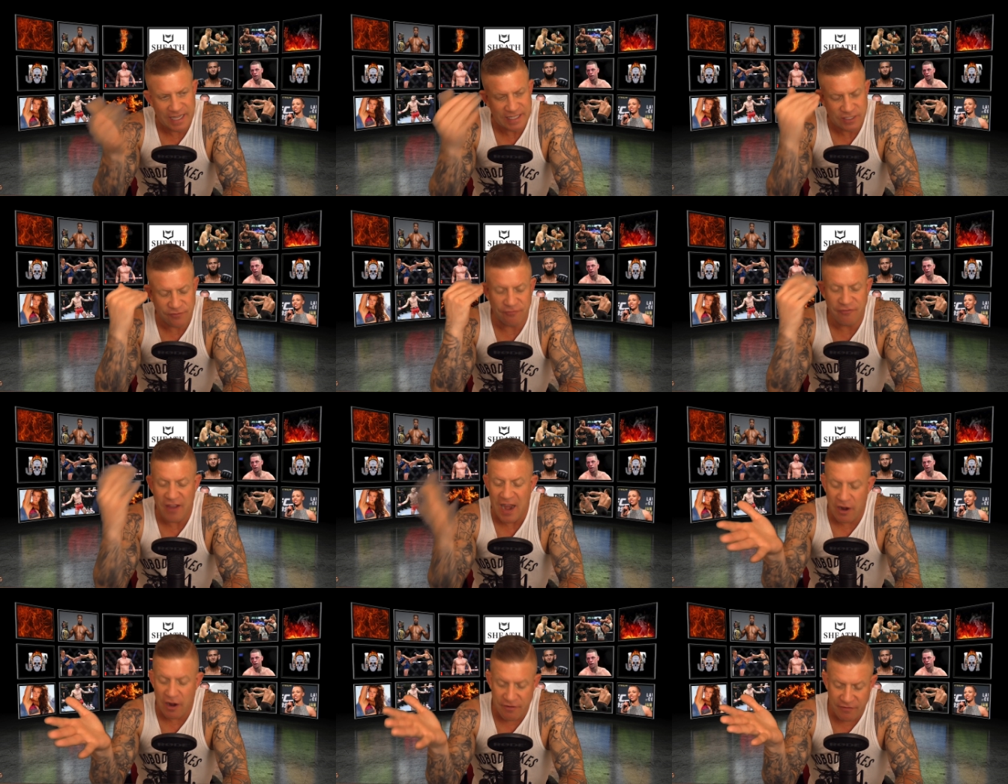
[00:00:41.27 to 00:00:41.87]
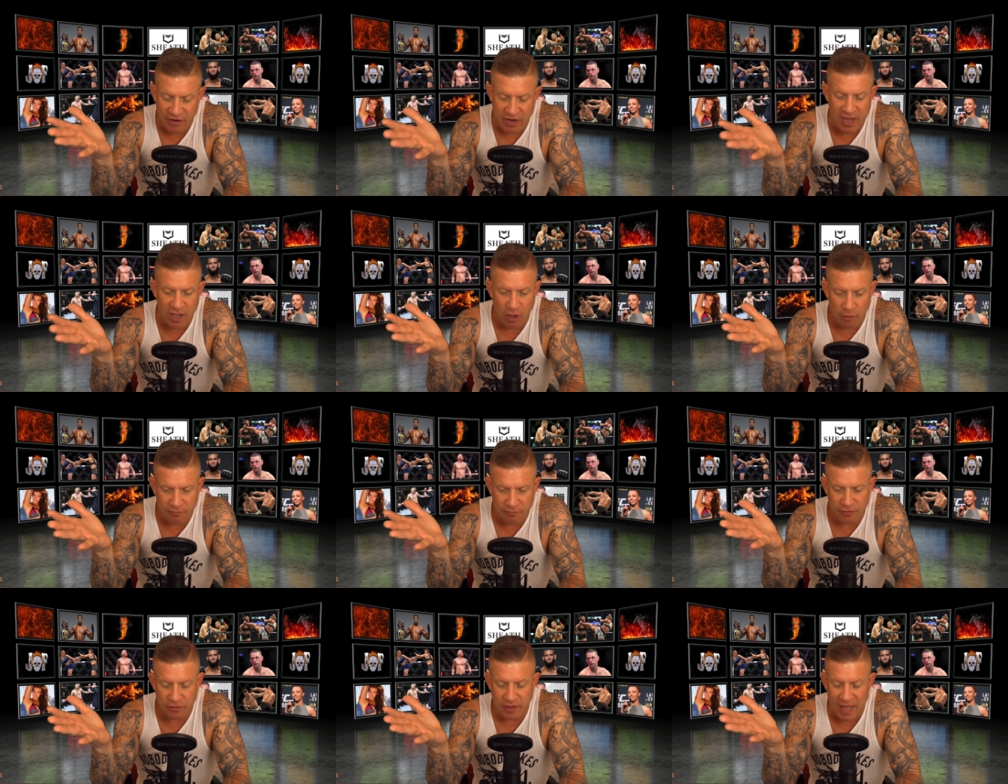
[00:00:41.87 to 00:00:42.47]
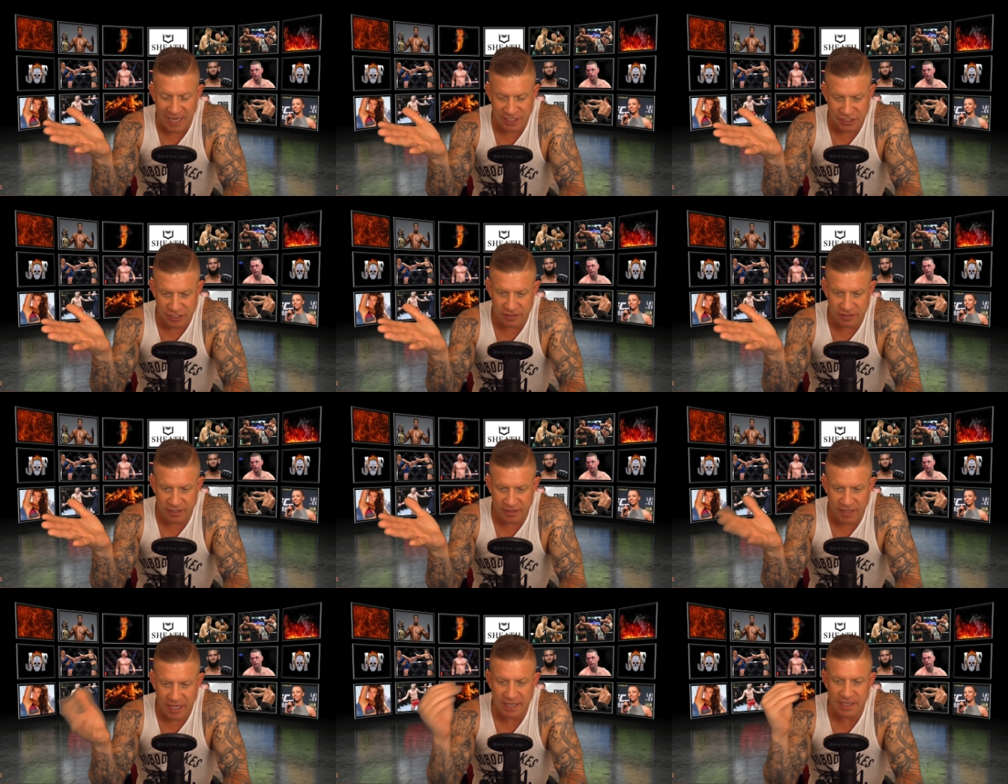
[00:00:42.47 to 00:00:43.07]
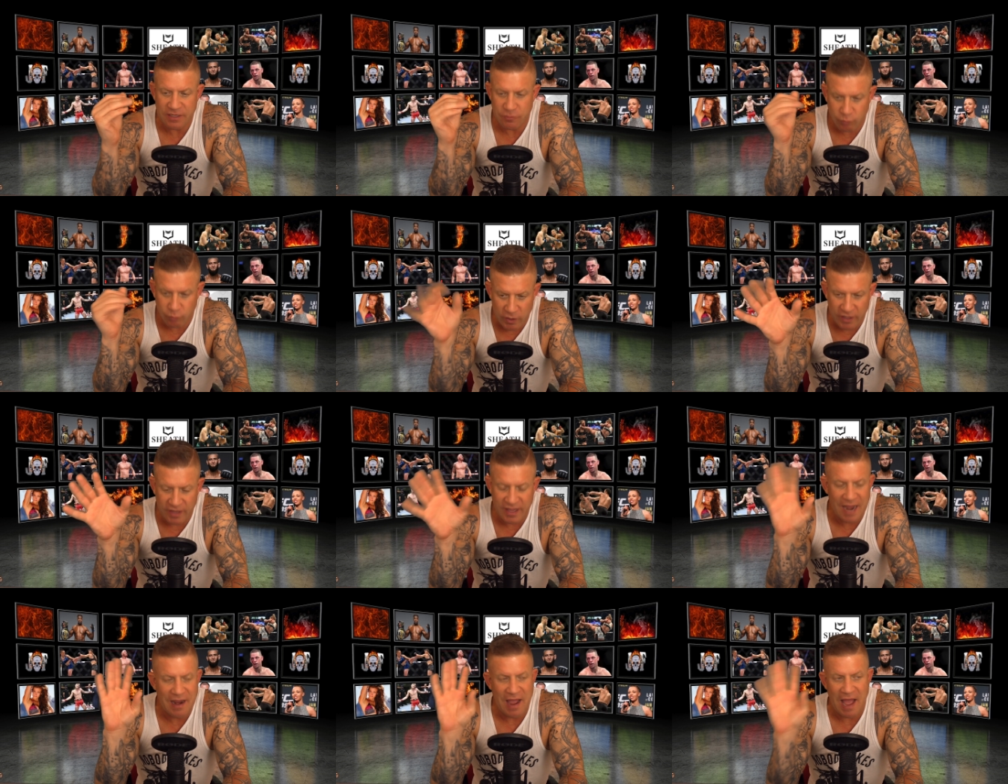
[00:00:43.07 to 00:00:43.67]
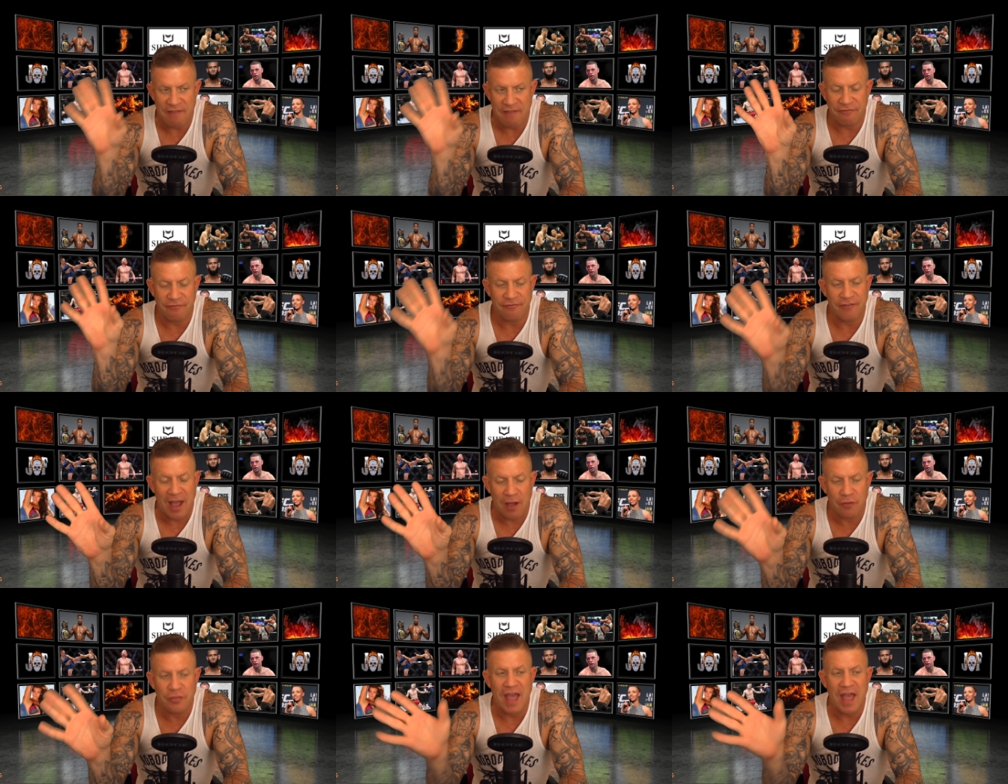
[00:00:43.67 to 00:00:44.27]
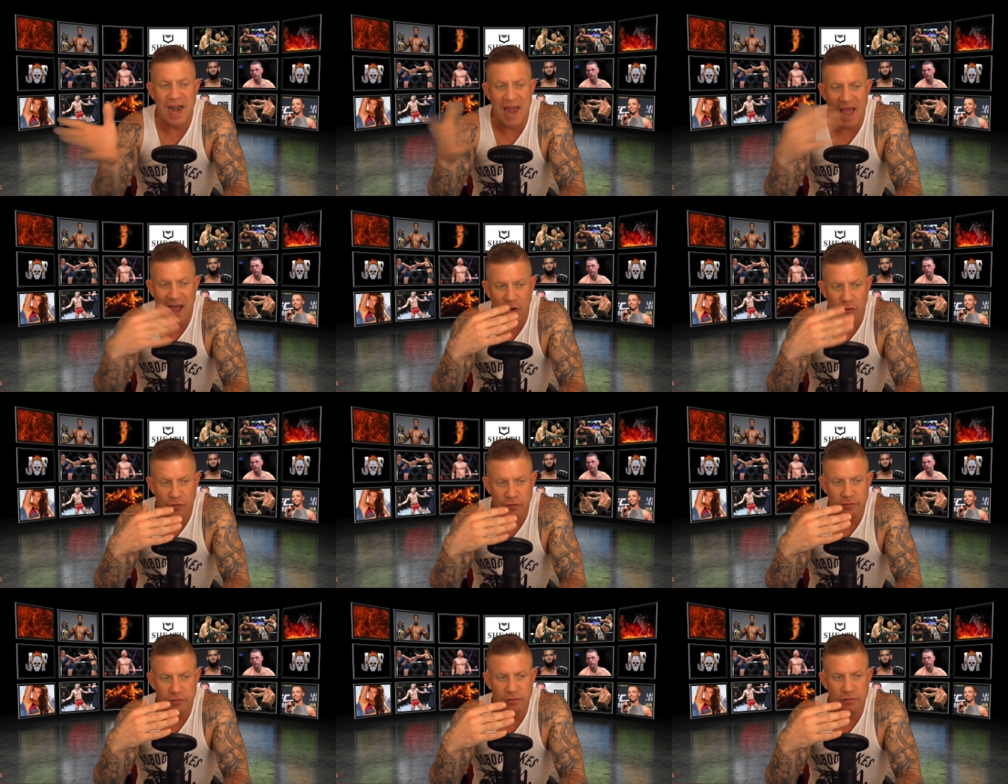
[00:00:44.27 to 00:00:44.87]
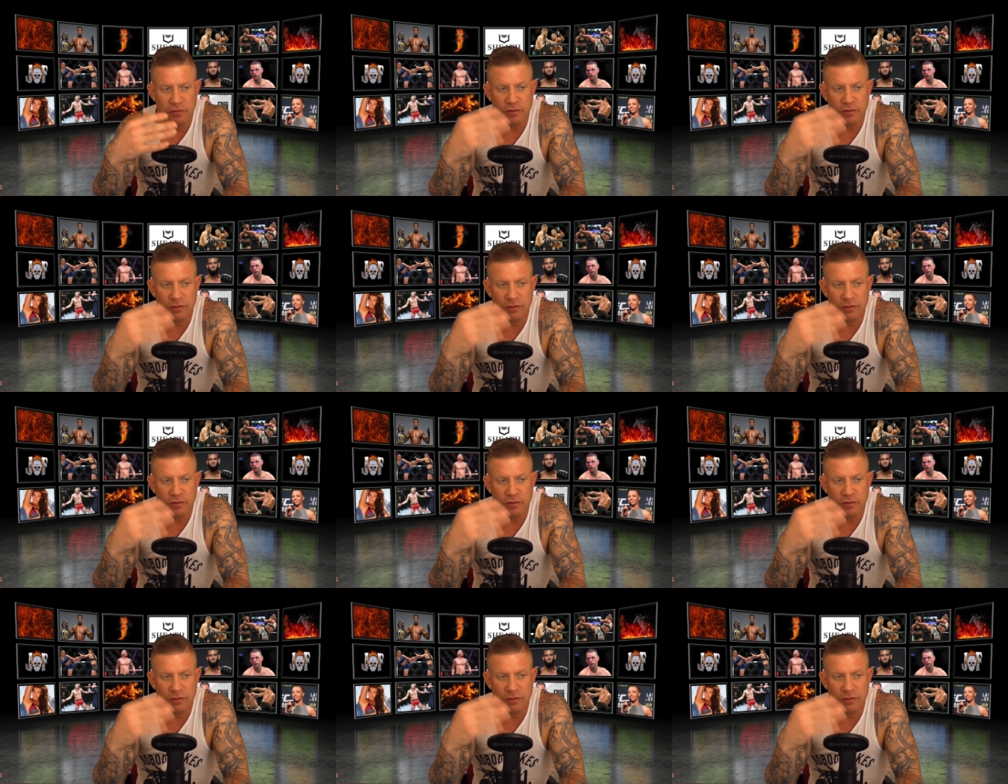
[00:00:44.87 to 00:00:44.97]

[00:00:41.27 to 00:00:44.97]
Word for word: It's very very helpful actually. Like it really, I, I found that out.